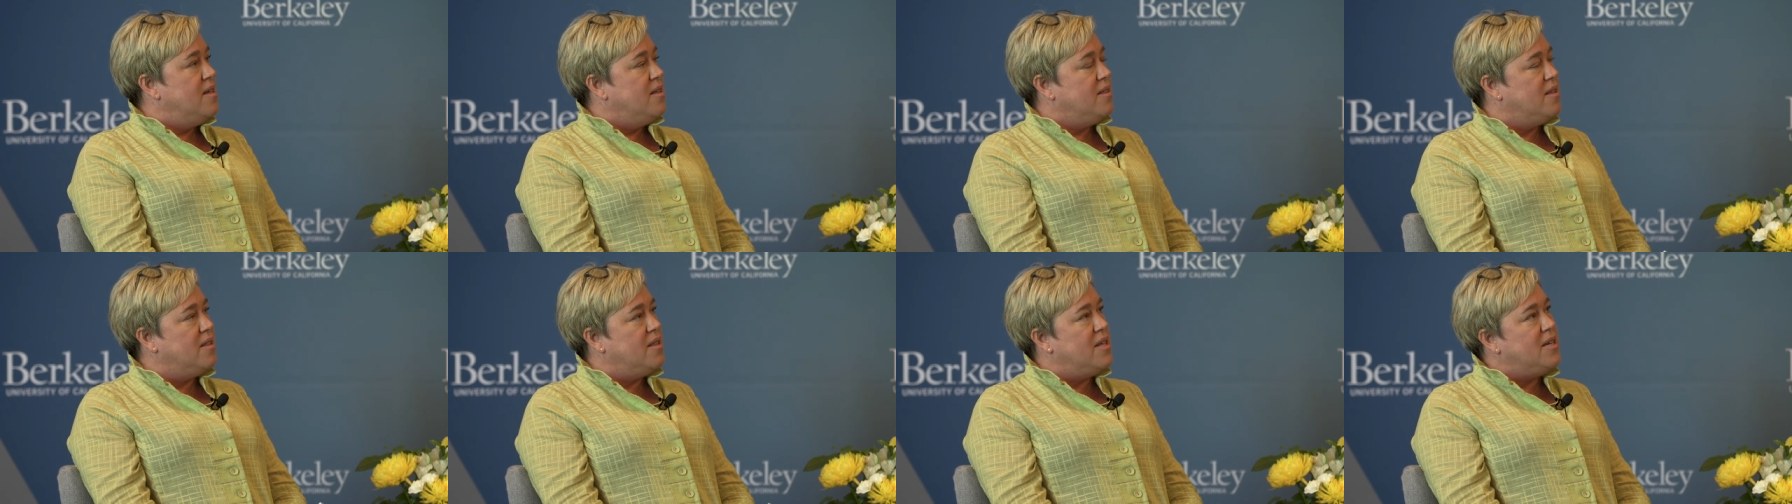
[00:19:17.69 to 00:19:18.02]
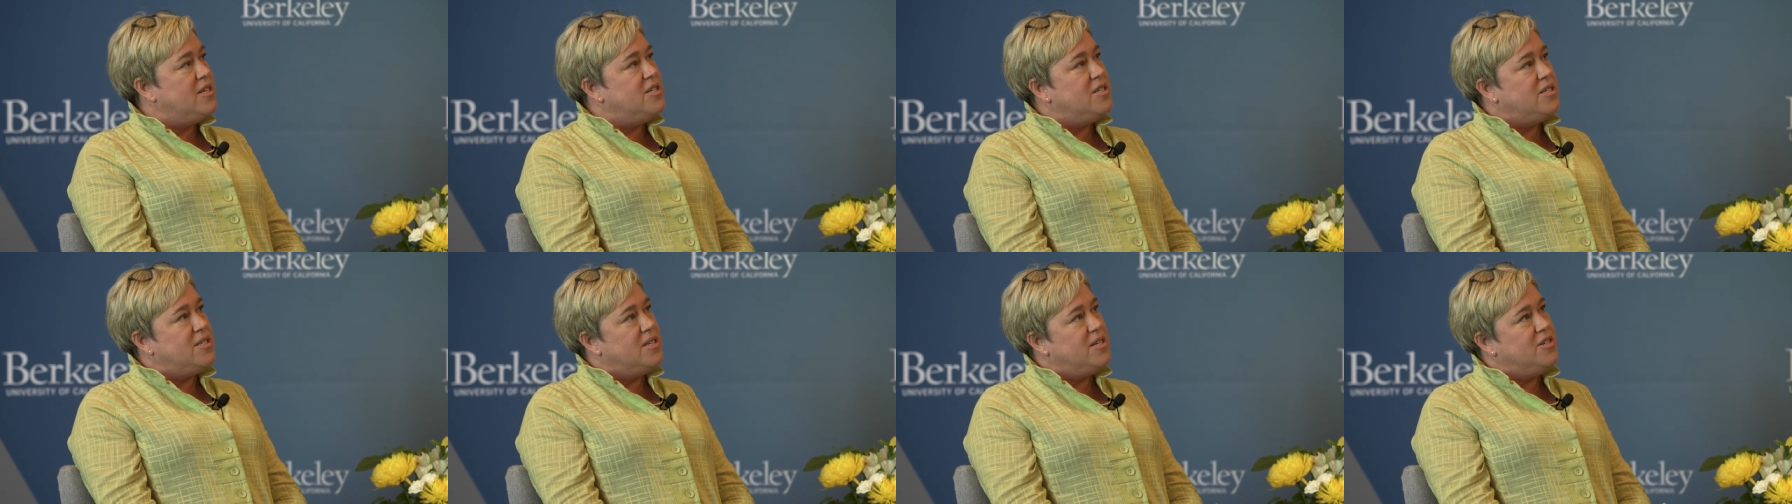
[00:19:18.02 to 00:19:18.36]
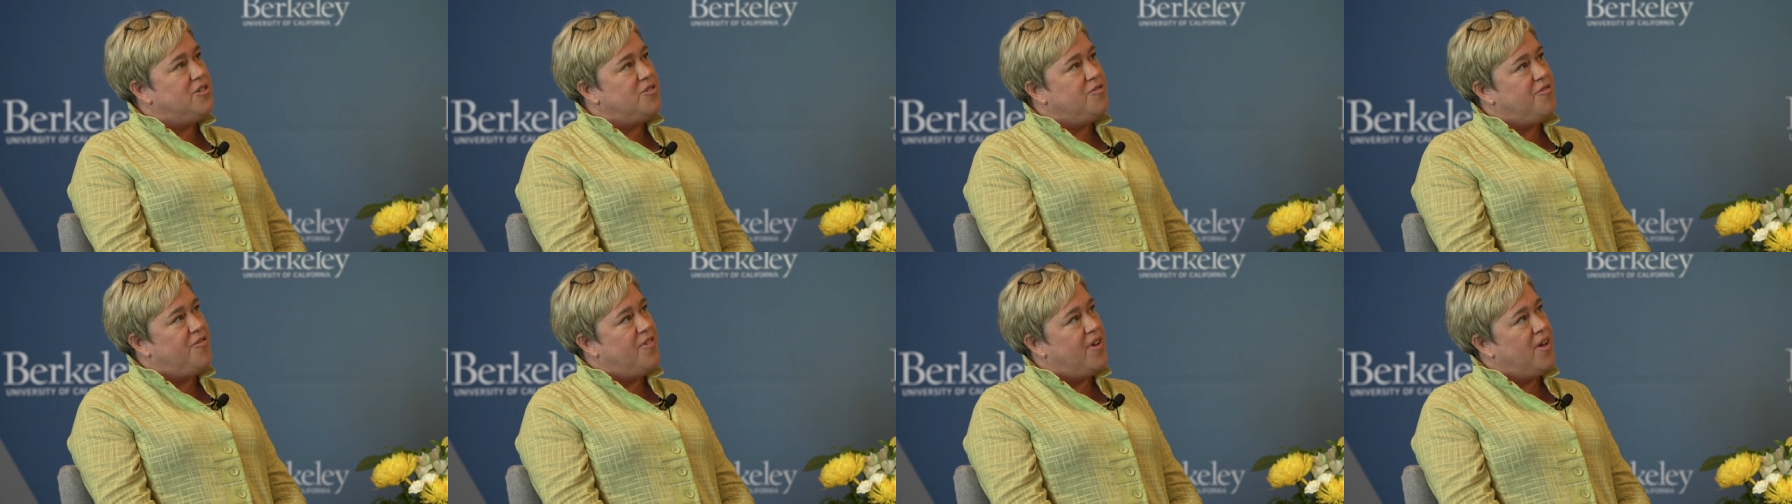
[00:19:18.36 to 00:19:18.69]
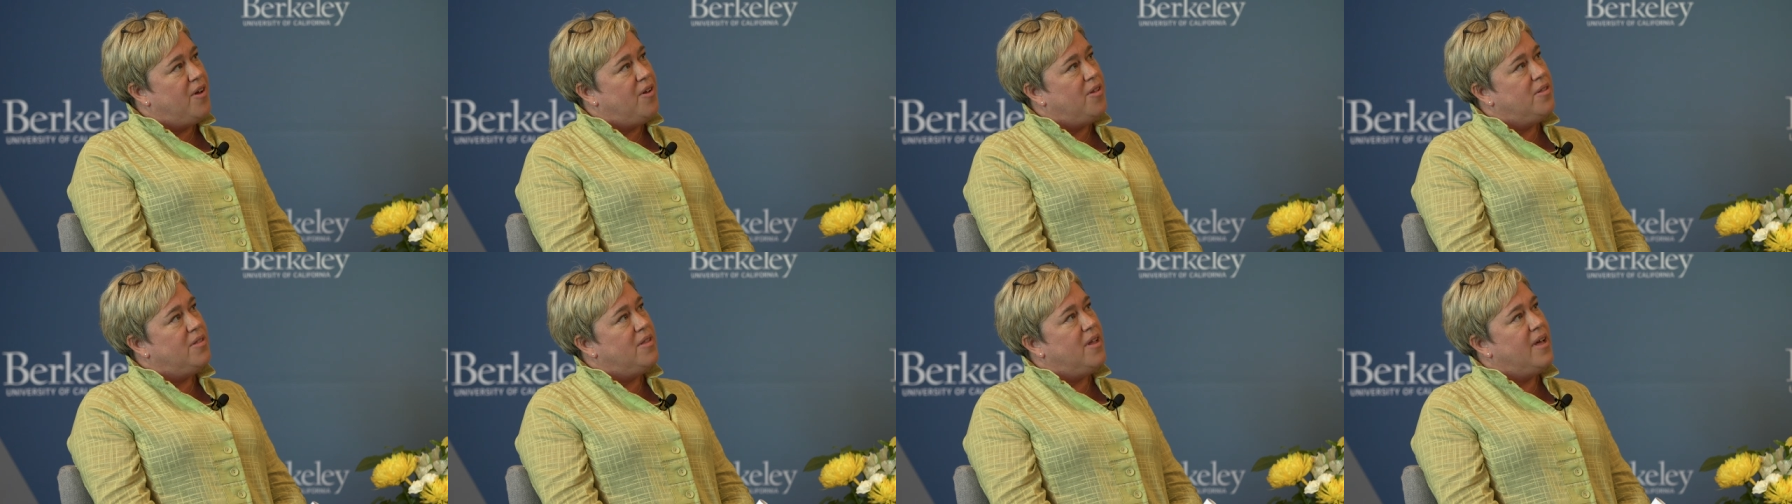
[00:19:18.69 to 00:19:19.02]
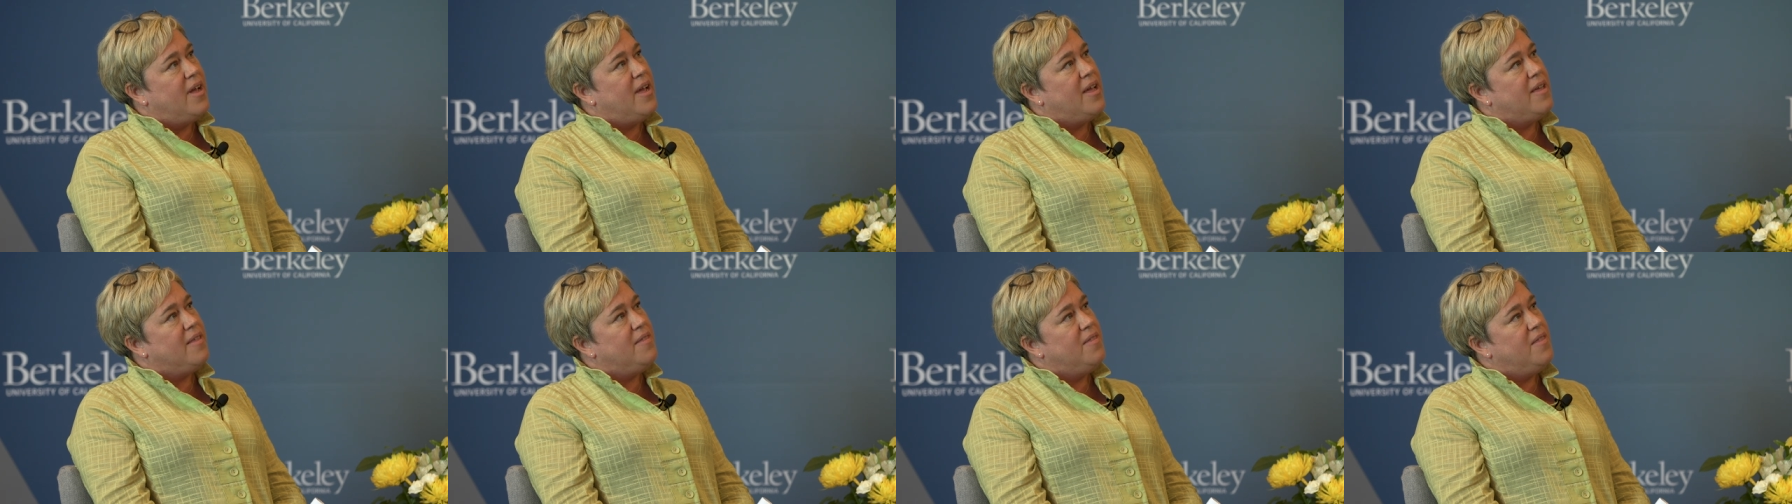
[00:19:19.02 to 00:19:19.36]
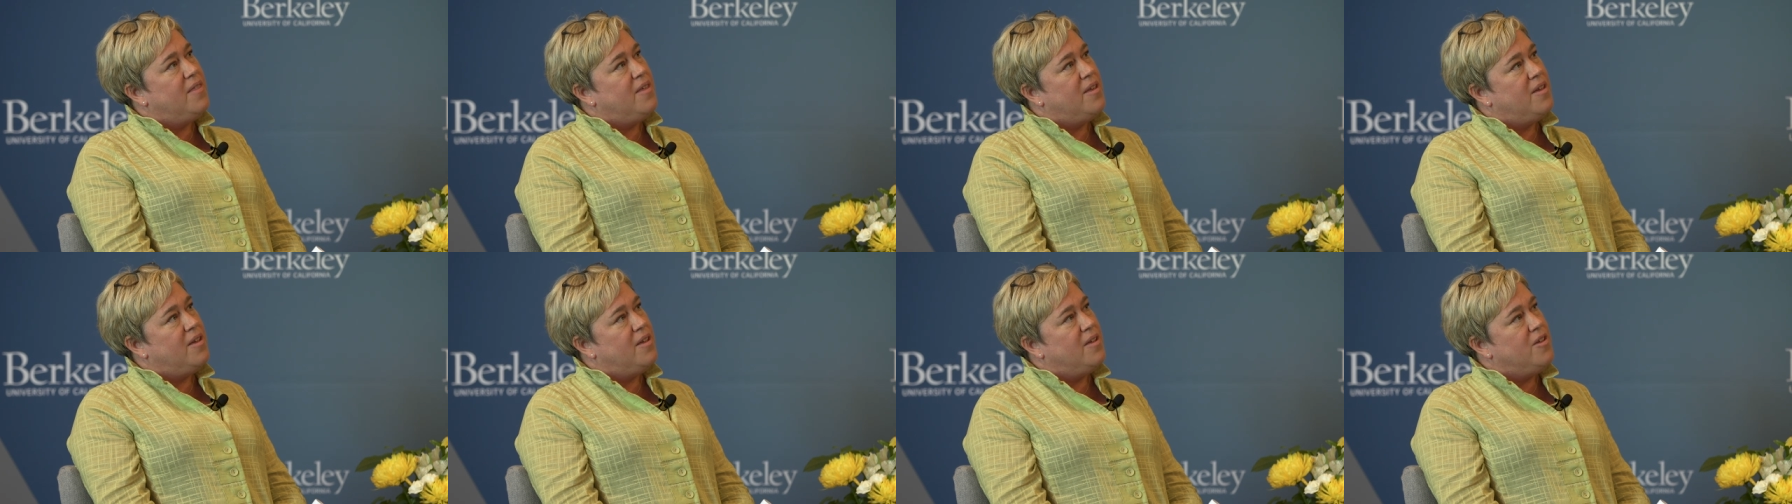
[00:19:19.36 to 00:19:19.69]
the legislature felt like
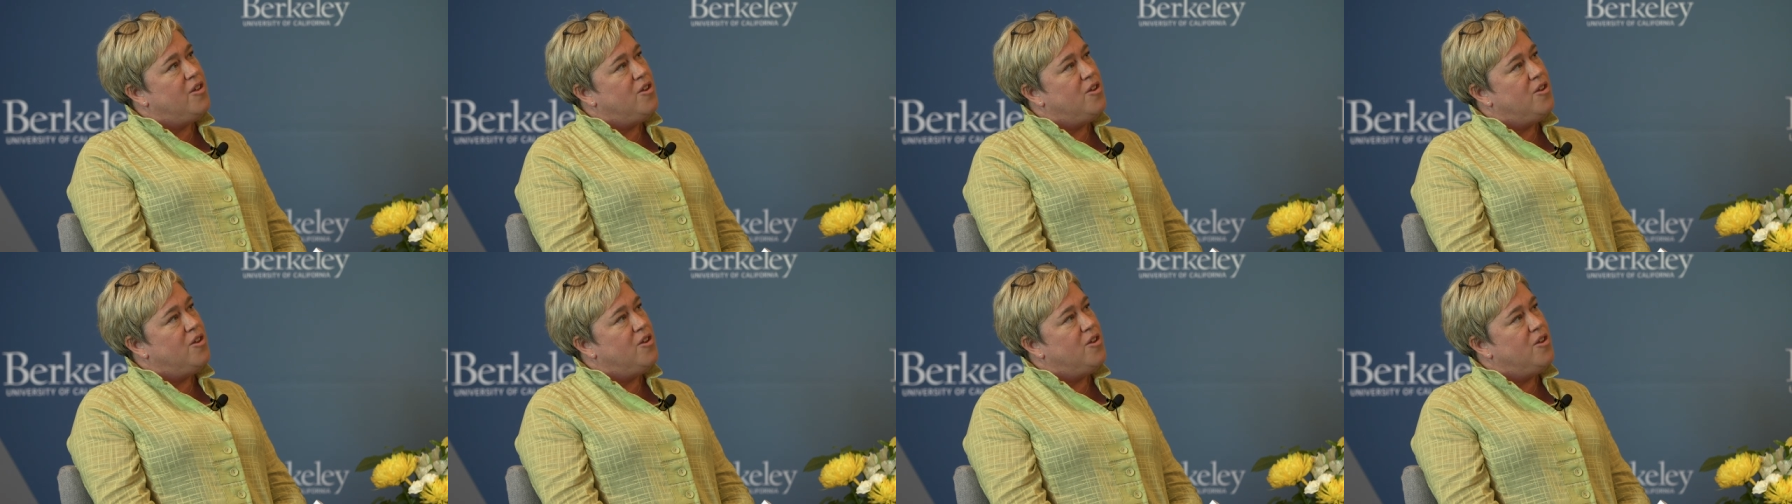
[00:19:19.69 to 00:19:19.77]
the